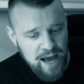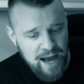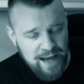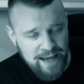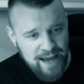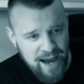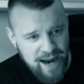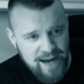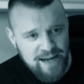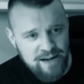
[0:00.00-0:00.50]

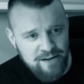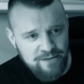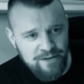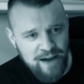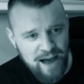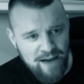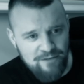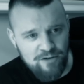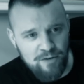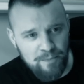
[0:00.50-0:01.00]
kind of
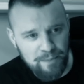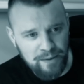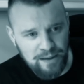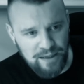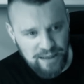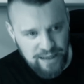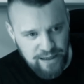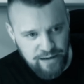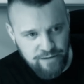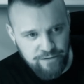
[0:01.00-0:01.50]
have a
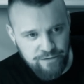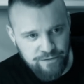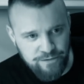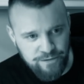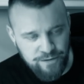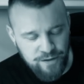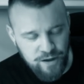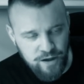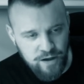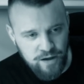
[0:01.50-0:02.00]
belief
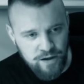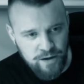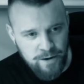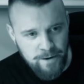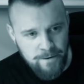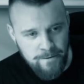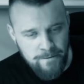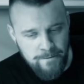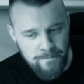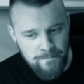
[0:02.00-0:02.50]
that
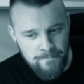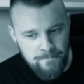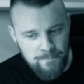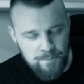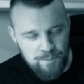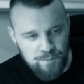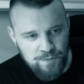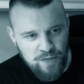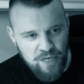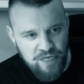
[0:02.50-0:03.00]

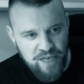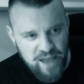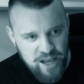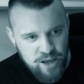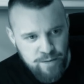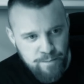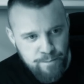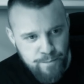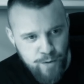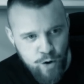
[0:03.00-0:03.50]
they
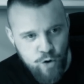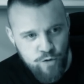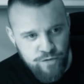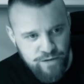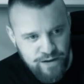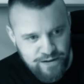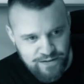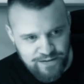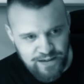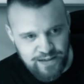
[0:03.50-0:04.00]
can both
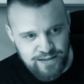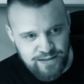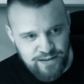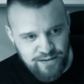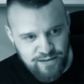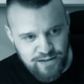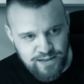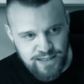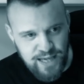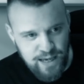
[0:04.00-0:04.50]
exist in the
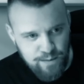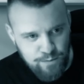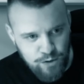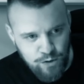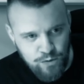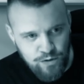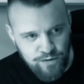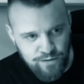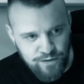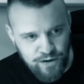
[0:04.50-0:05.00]
same
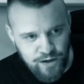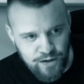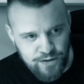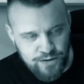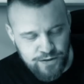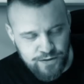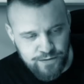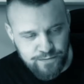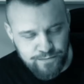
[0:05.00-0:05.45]
universe.